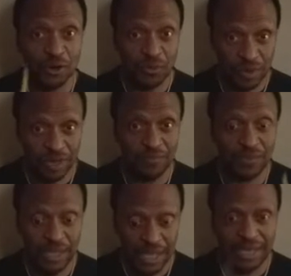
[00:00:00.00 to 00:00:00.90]
One
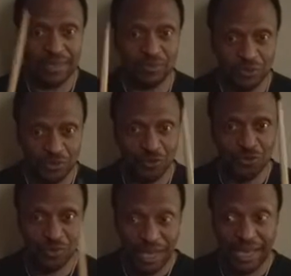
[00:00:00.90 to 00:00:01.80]
and
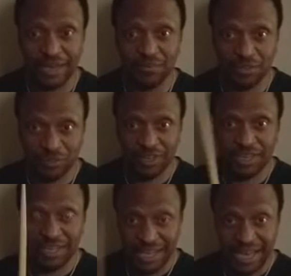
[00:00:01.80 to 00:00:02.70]
two and
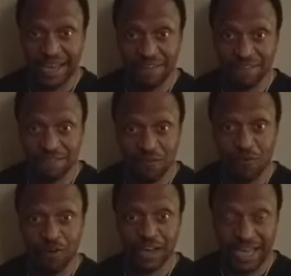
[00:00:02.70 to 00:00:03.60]
three and
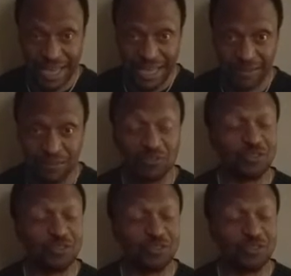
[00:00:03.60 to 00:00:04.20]
four and